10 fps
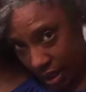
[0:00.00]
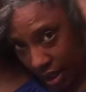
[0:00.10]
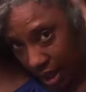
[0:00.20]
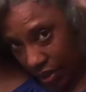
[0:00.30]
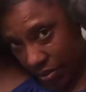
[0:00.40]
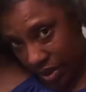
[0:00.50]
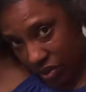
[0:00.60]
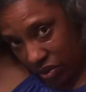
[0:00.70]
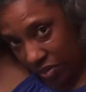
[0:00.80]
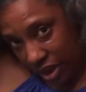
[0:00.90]
I think it's been
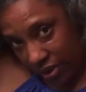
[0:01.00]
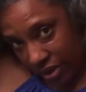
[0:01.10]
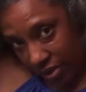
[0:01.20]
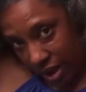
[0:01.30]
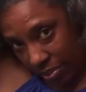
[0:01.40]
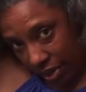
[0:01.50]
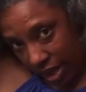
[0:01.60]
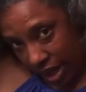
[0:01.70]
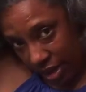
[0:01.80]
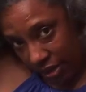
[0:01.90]
2 months since I put
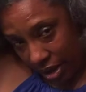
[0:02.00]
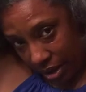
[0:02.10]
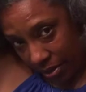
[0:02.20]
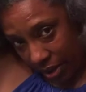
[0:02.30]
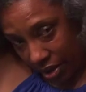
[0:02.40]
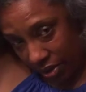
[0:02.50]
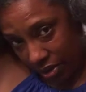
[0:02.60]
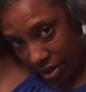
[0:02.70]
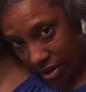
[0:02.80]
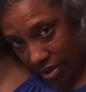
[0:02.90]
the Haitian hair butter.
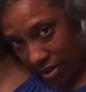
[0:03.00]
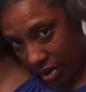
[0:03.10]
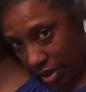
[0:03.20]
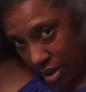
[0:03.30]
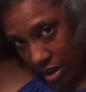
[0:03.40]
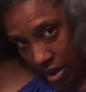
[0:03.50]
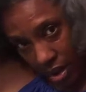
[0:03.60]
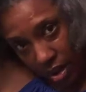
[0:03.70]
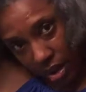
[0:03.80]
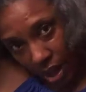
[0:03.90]
So
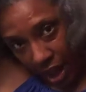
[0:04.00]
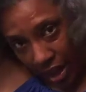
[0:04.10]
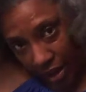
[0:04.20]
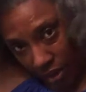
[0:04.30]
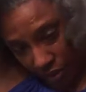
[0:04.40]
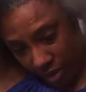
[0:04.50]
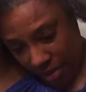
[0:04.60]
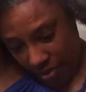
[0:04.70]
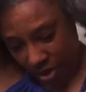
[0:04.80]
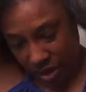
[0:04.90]
I don't
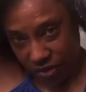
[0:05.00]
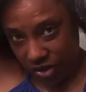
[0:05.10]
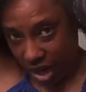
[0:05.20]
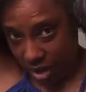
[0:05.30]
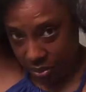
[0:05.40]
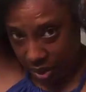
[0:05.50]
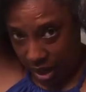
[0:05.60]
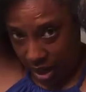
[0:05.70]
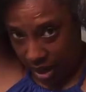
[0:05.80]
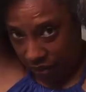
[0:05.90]
remember if Jade
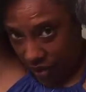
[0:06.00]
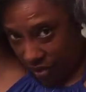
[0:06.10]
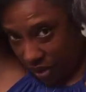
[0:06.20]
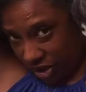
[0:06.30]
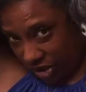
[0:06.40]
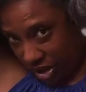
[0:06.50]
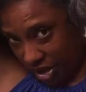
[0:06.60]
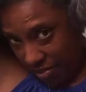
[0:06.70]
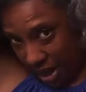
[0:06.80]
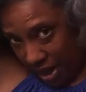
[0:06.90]
put any for me when she
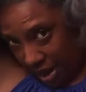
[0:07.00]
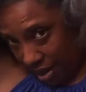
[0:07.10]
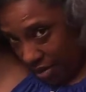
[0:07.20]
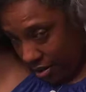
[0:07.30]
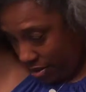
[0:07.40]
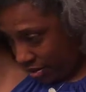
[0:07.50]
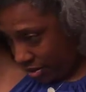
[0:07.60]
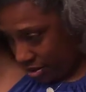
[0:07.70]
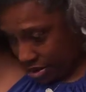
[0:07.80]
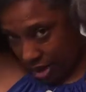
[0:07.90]
did my hair.
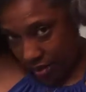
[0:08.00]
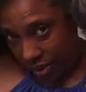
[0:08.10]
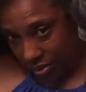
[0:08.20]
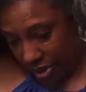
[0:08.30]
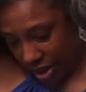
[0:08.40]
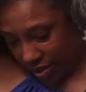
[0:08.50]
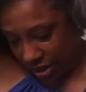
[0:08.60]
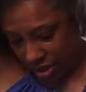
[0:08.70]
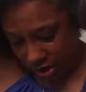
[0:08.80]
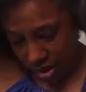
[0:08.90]
I wasn't paying
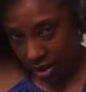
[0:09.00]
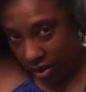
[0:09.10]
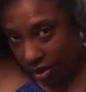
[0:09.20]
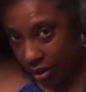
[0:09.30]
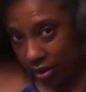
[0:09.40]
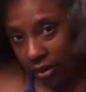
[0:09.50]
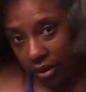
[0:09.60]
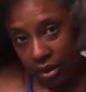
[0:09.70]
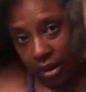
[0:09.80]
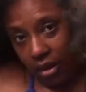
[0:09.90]
attention.
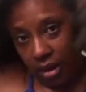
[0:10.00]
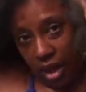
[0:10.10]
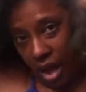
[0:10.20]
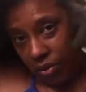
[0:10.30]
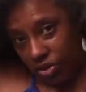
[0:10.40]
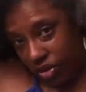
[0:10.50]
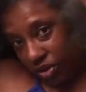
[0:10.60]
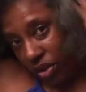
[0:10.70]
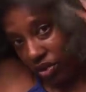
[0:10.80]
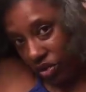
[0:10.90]
I was
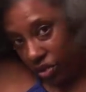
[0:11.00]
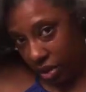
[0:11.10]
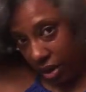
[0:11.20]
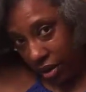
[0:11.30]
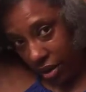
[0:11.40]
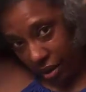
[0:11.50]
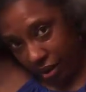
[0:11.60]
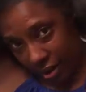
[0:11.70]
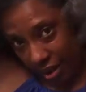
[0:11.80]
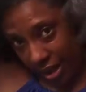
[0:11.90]
just enjoying
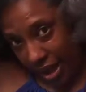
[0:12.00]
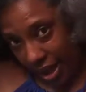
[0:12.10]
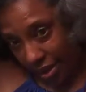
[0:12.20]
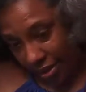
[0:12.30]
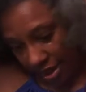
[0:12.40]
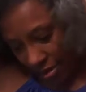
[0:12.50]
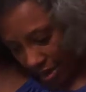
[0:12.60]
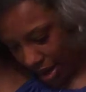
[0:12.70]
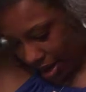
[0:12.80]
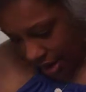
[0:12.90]
her hands in
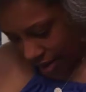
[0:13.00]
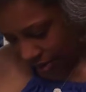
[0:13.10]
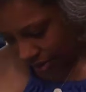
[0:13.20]
my hair.